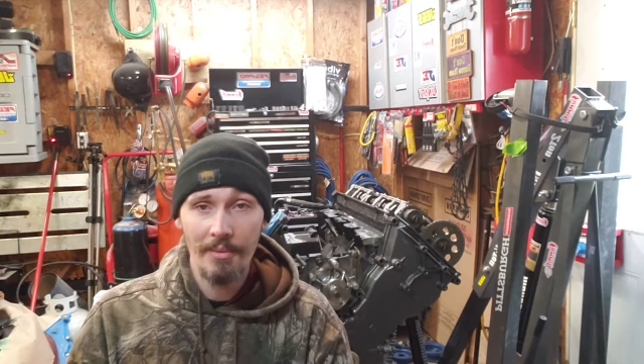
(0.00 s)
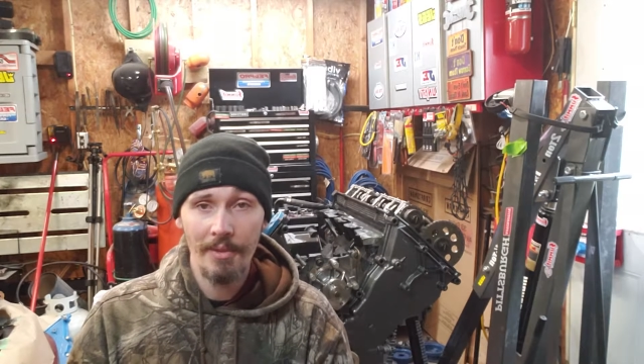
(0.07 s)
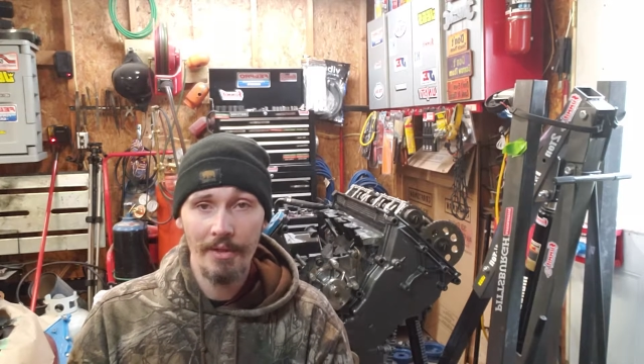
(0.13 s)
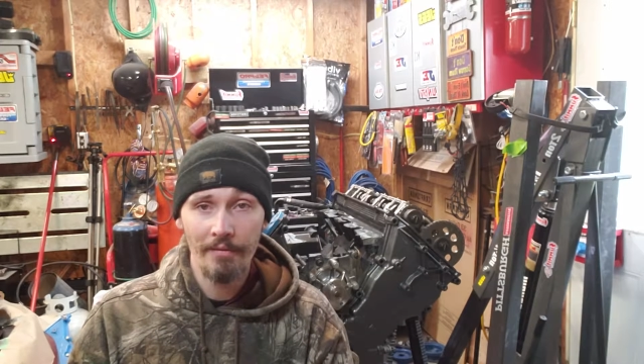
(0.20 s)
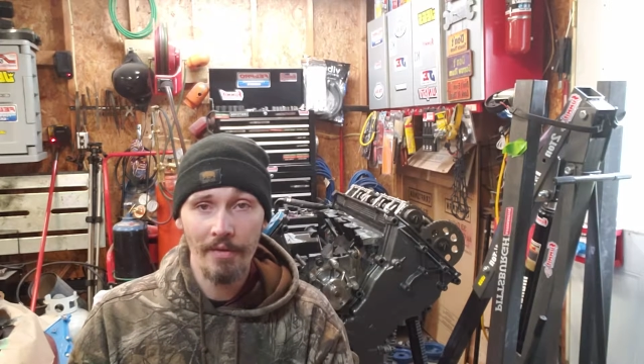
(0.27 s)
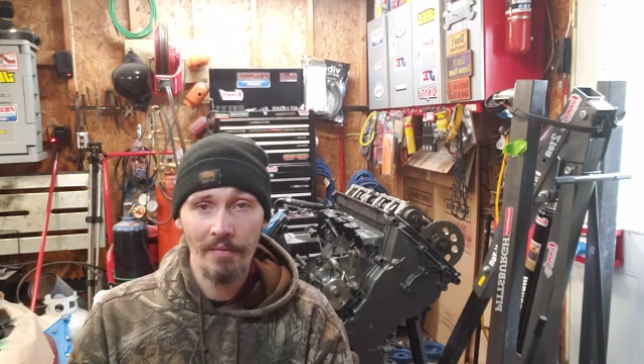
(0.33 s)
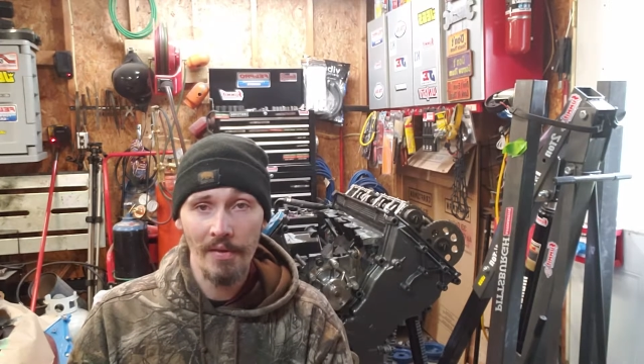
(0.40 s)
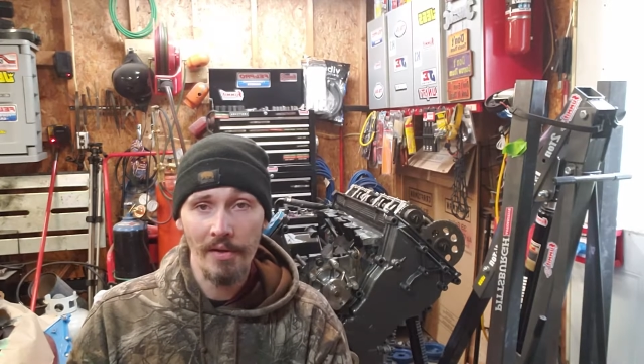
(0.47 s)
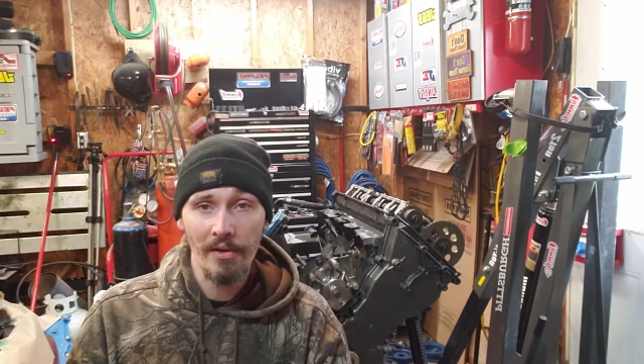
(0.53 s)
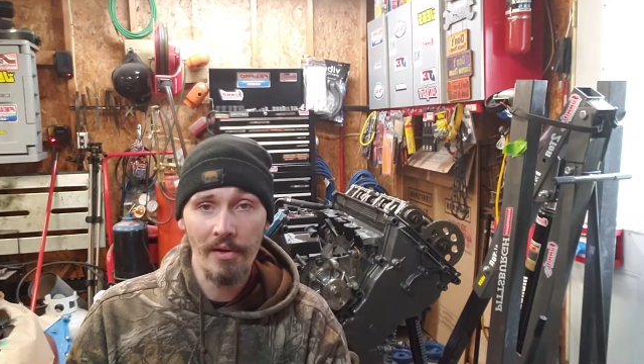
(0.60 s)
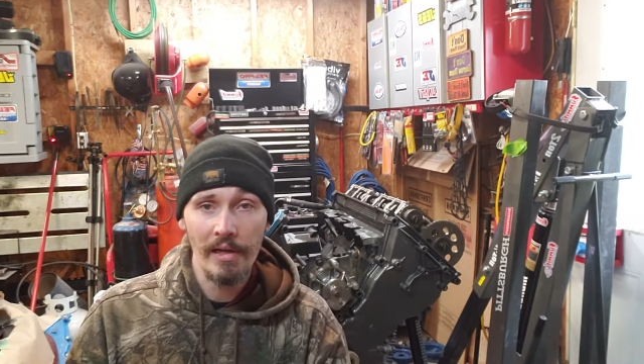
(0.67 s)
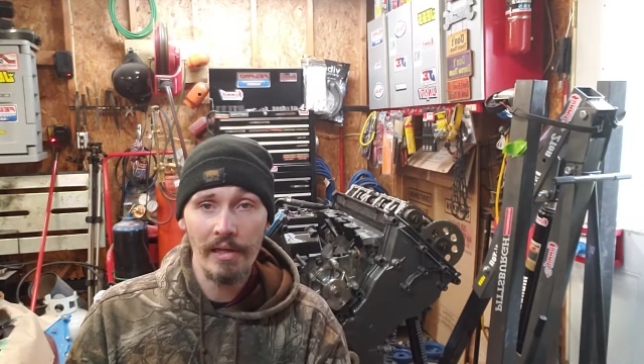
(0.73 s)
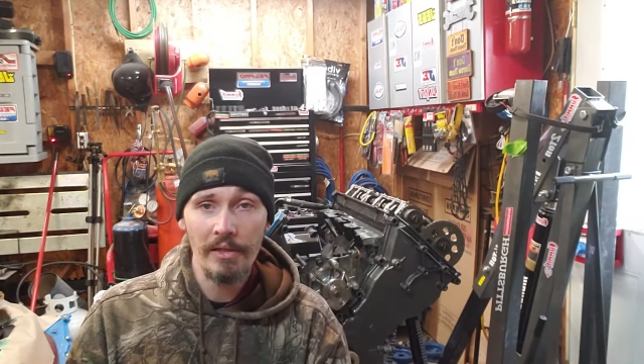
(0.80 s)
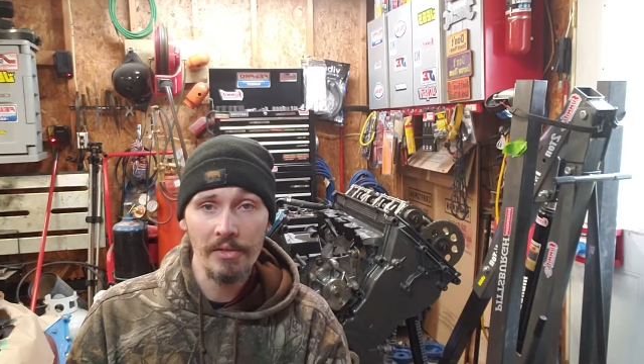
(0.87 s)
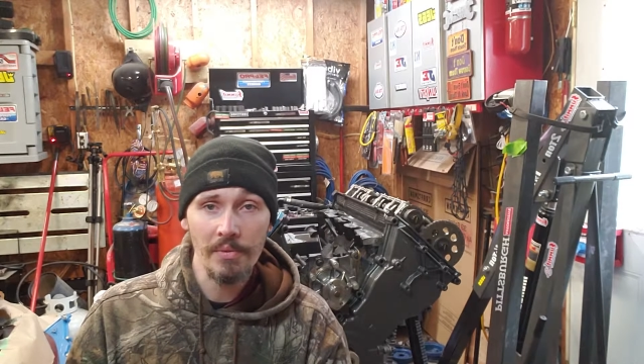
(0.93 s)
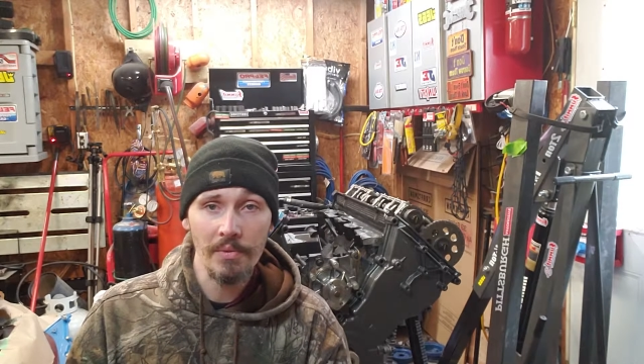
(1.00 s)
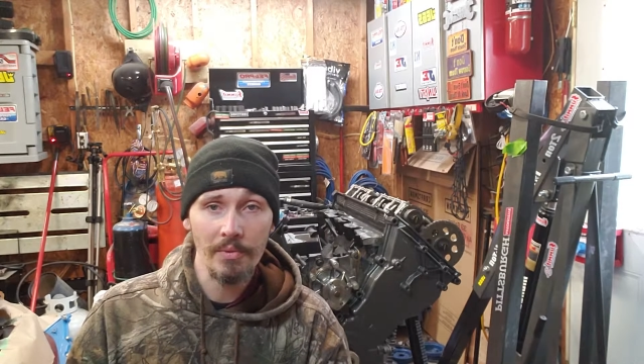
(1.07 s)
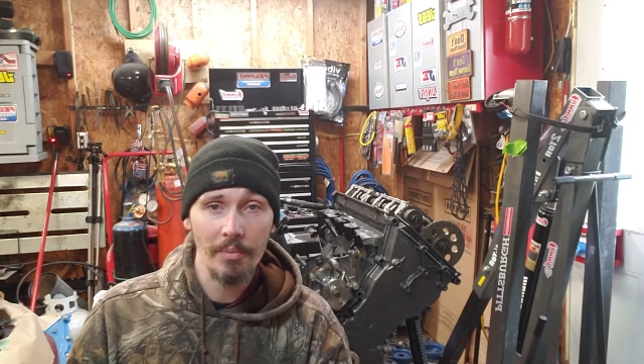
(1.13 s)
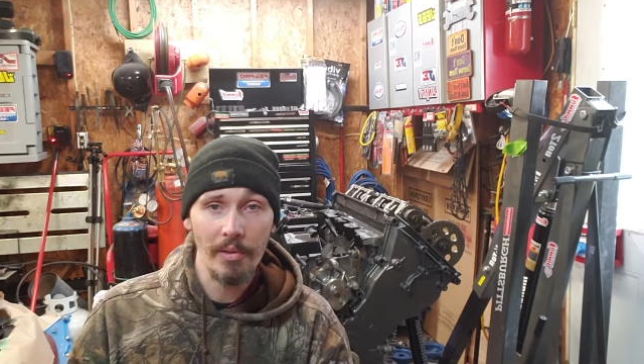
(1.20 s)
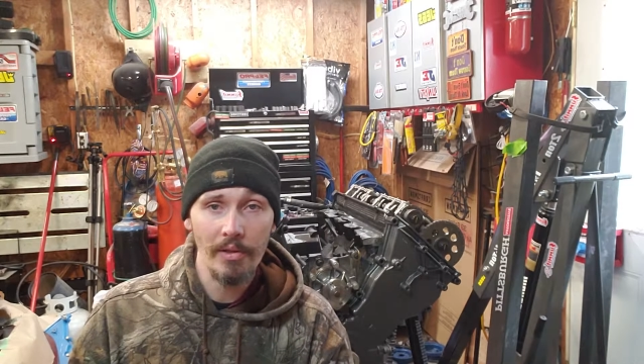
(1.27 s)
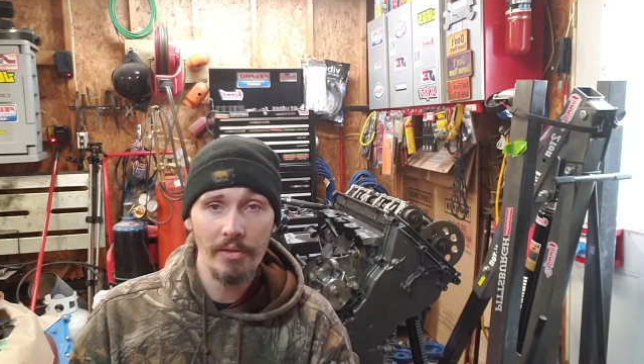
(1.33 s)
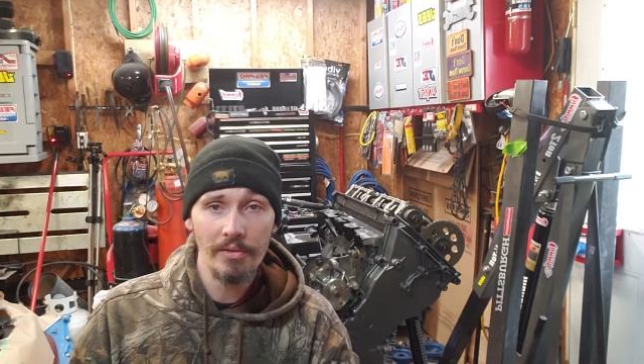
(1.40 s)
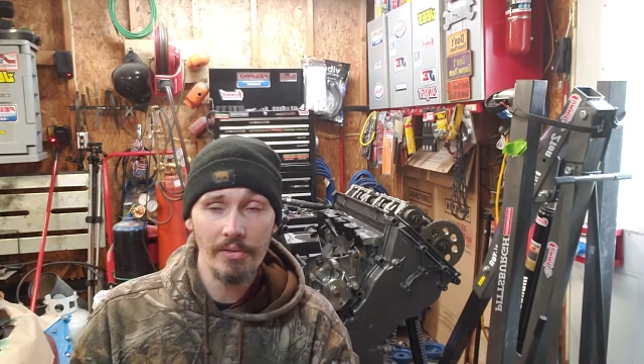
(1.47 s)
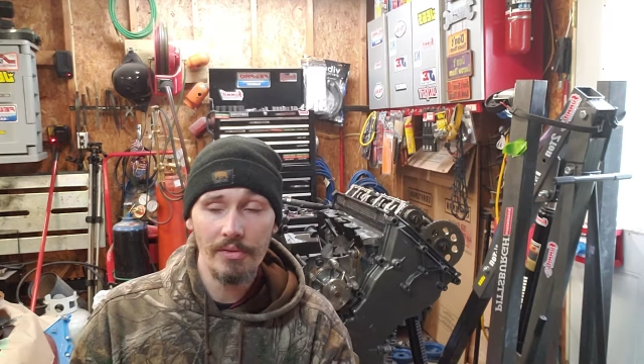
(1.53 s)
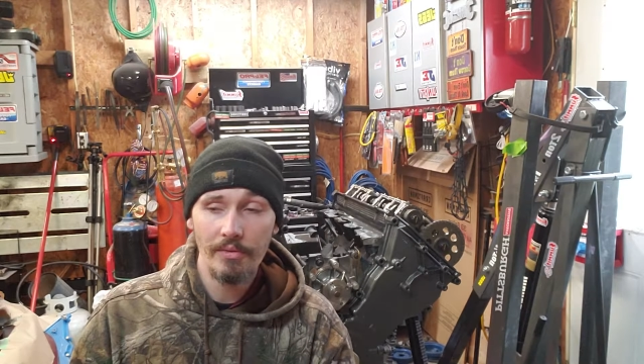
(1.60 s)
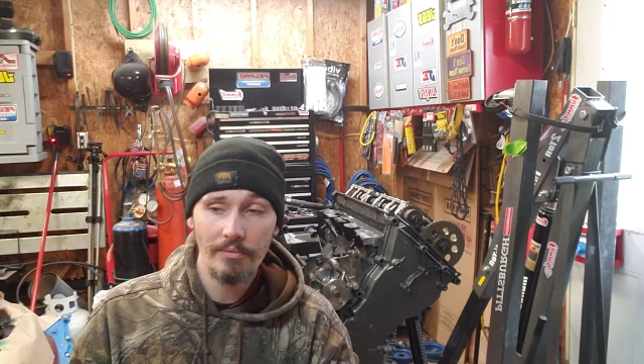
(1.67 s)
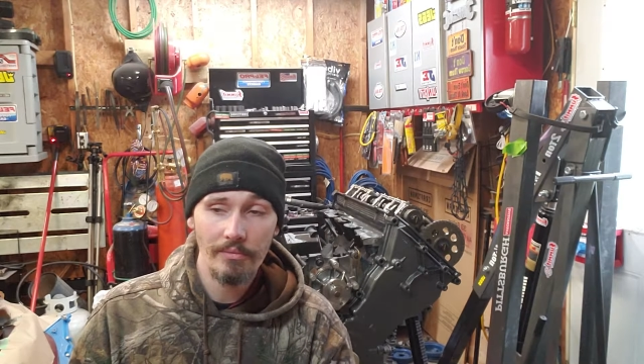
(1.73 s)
near $1,500 worth of parts.